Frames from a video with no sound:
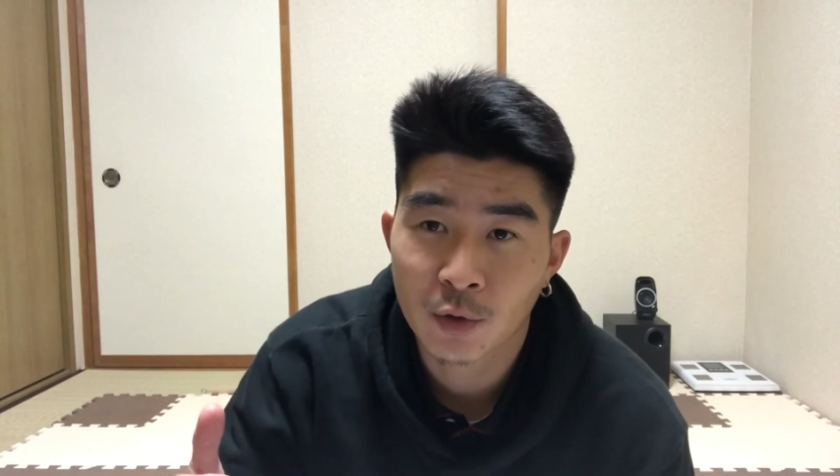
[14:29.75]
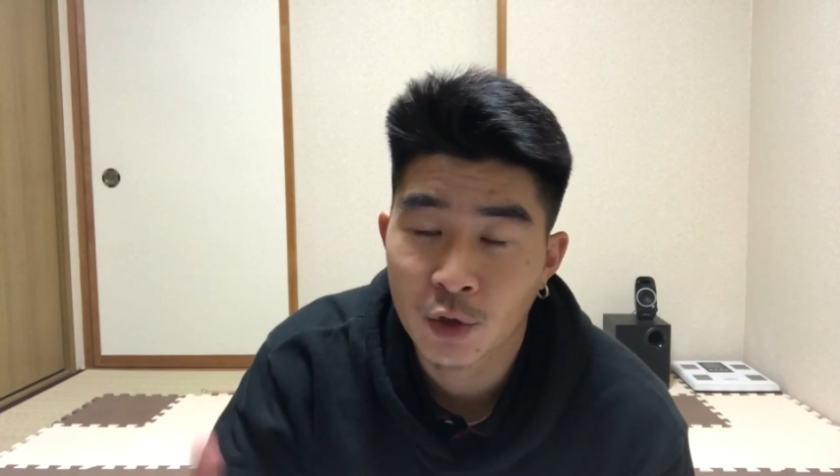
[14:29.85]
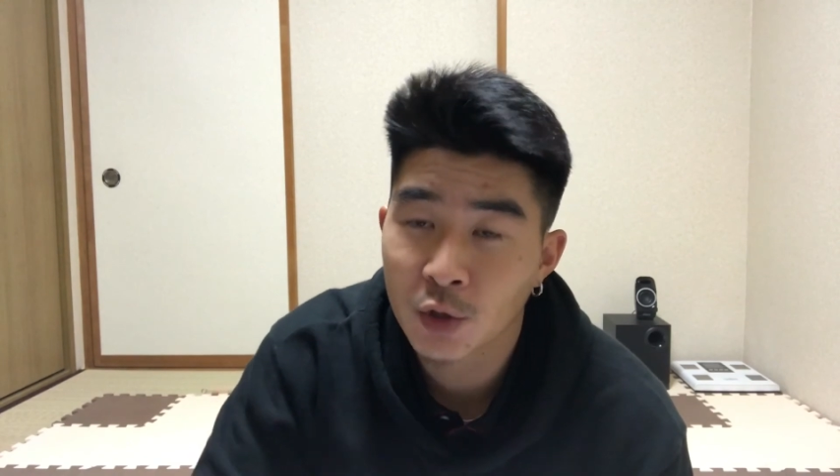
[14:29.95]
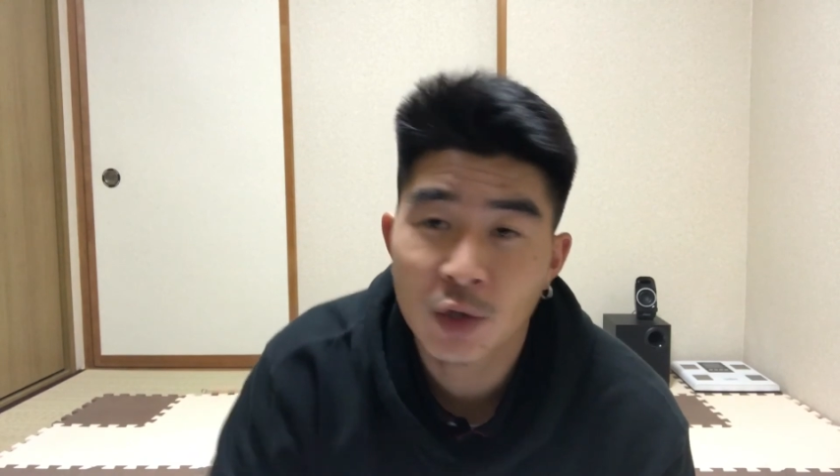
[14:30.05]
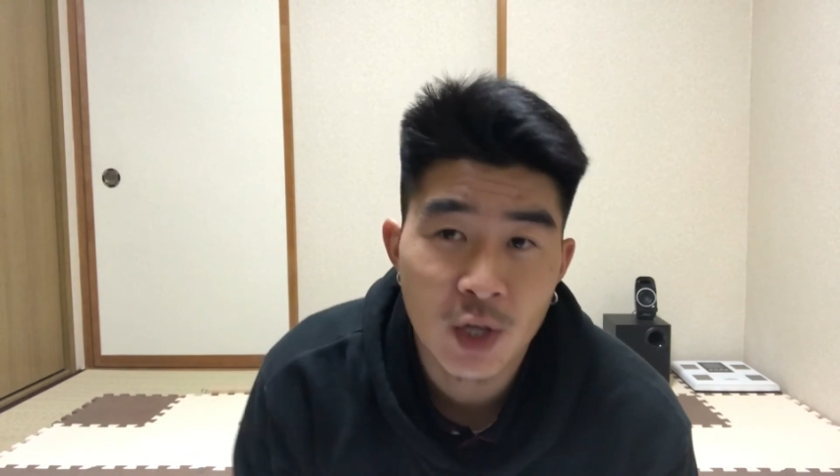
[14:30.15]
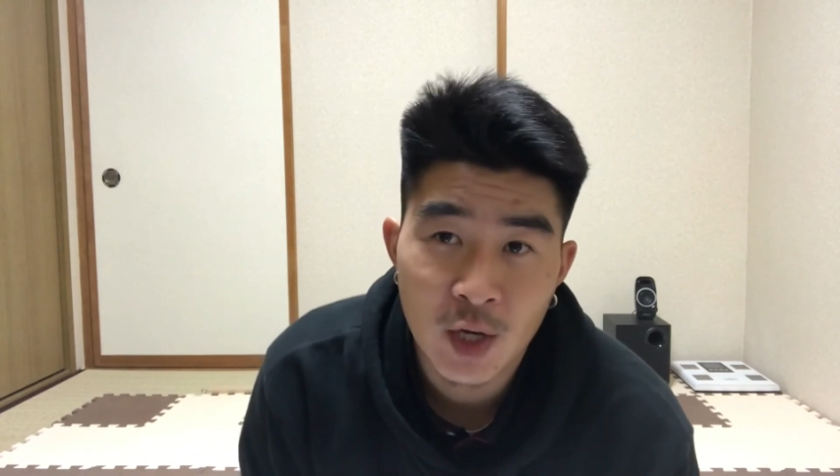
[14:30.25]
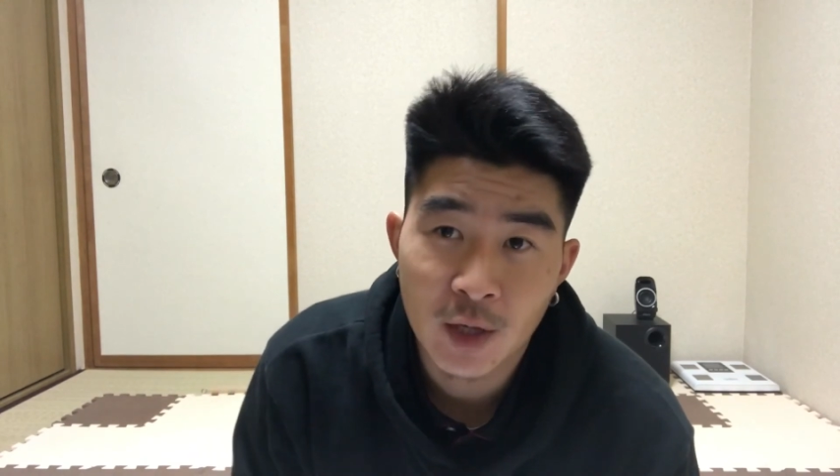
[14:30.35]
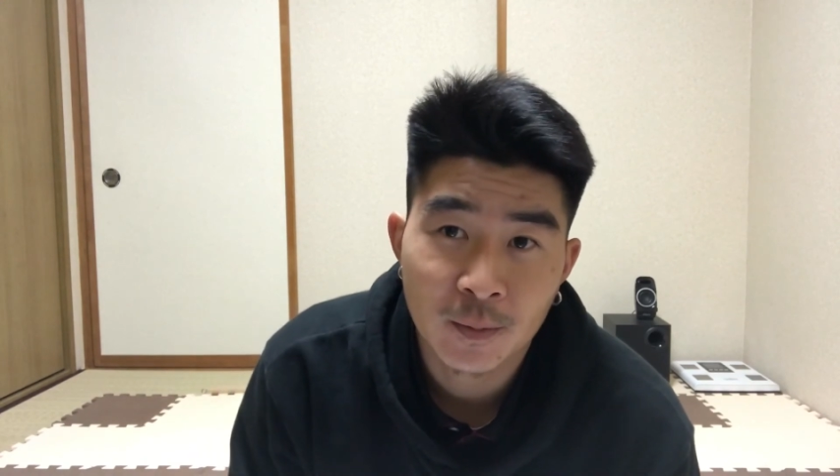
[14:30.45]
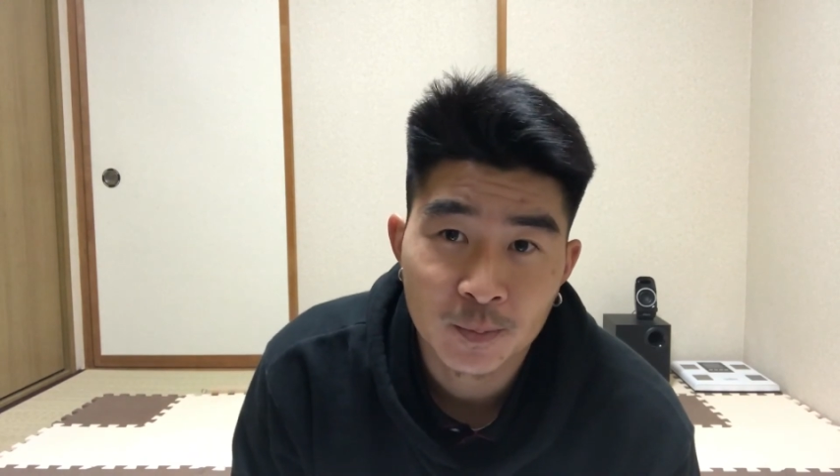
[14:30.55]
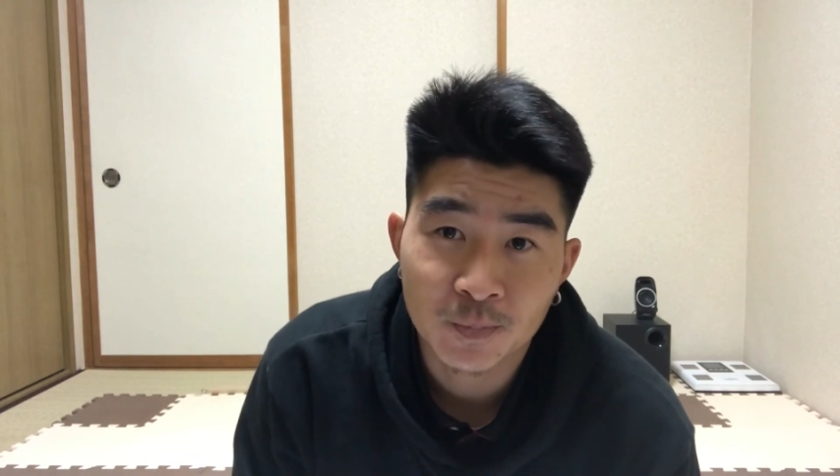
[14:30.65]
good
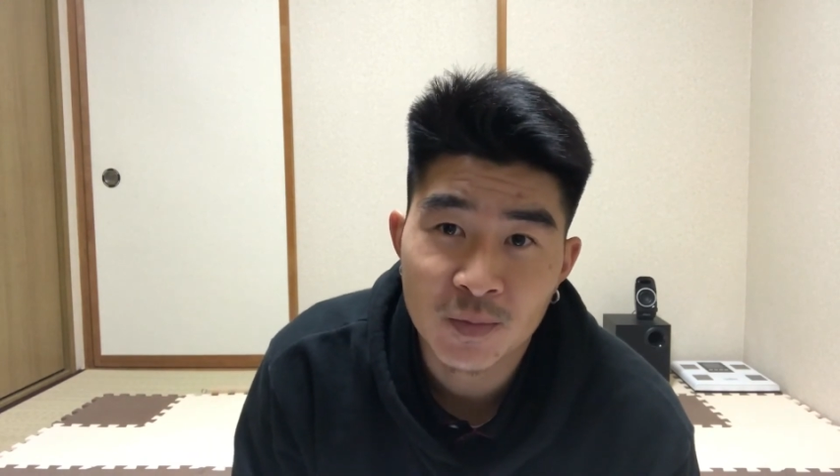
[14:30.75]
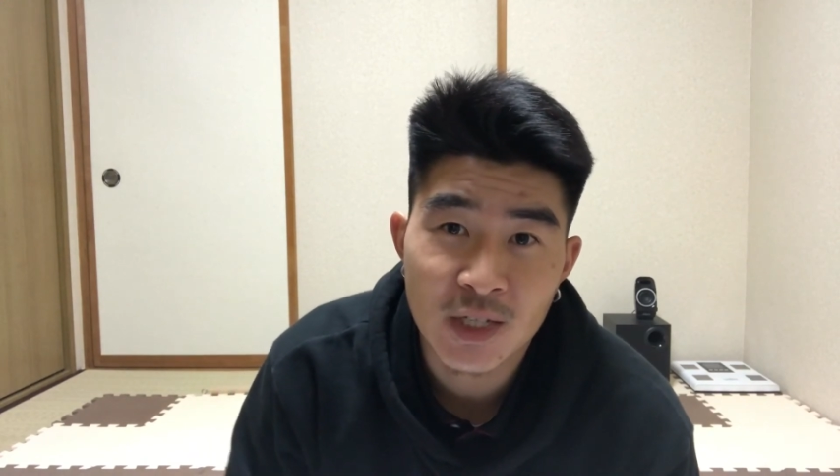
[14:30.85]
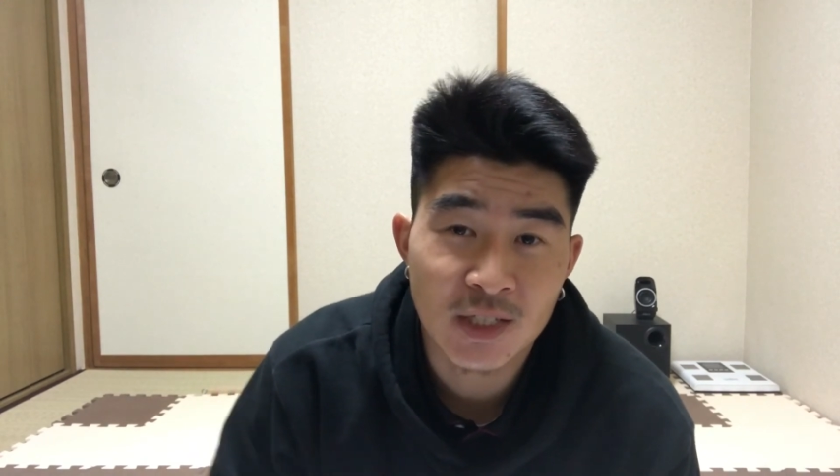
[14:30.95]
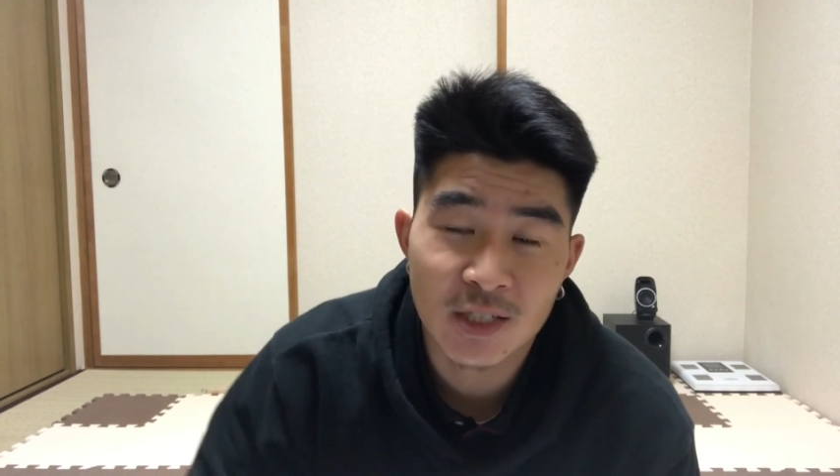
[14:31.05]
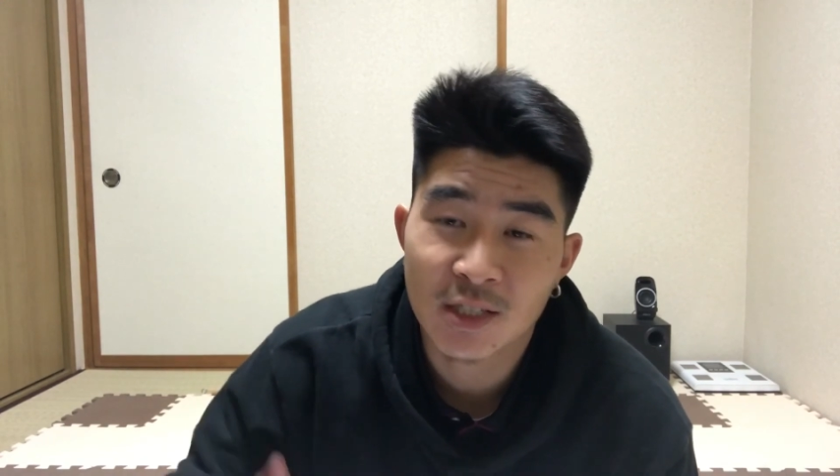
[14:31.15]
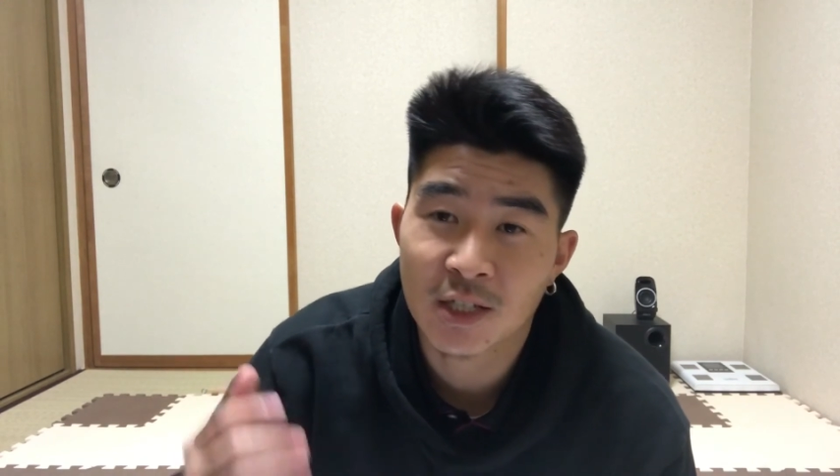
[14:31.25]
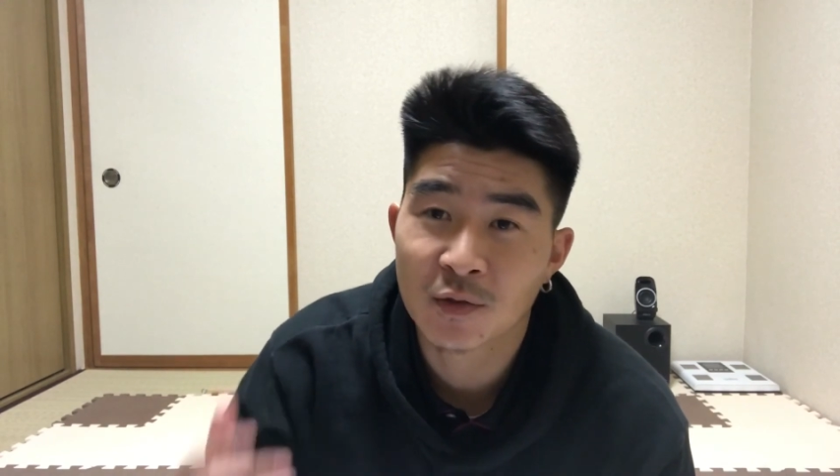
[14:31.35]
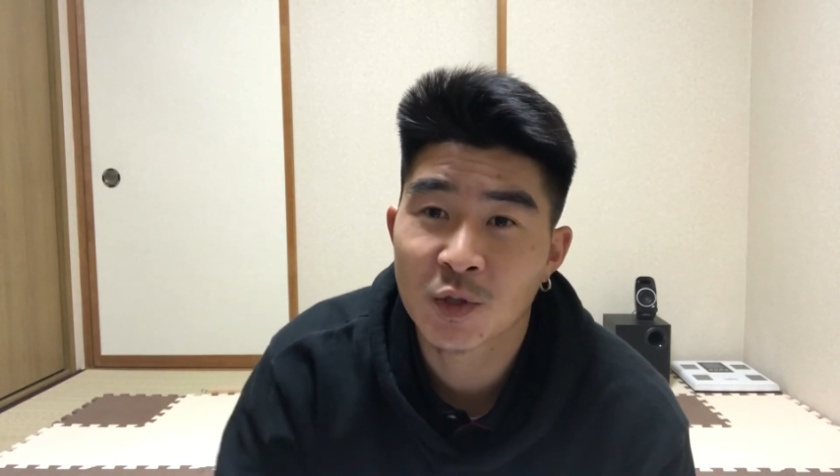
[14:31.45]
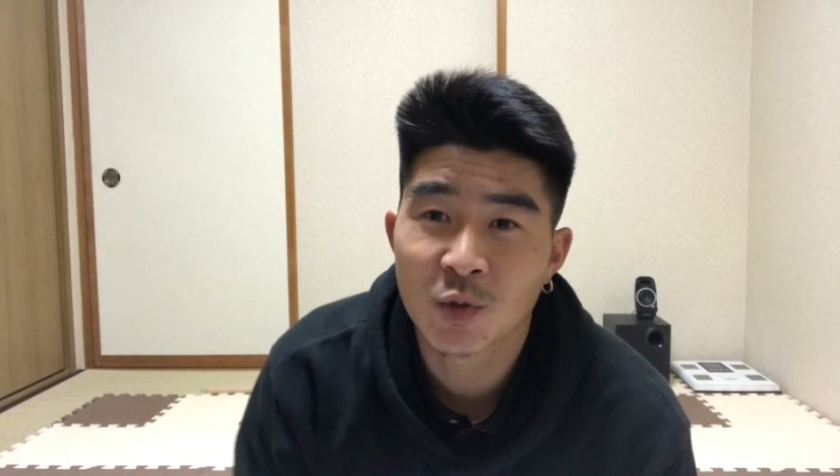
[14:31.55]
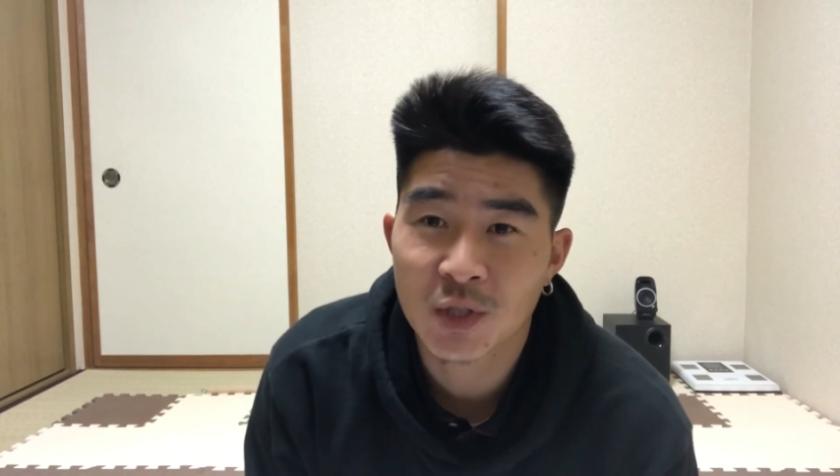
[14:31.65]
thing is this
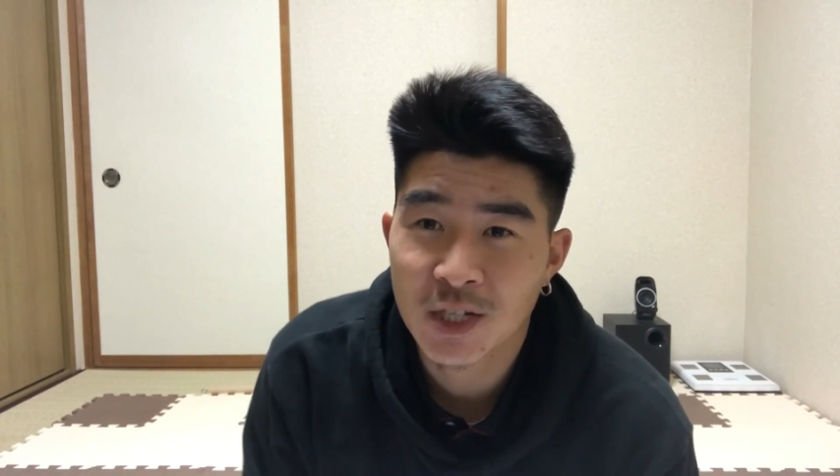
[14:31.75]
gives you a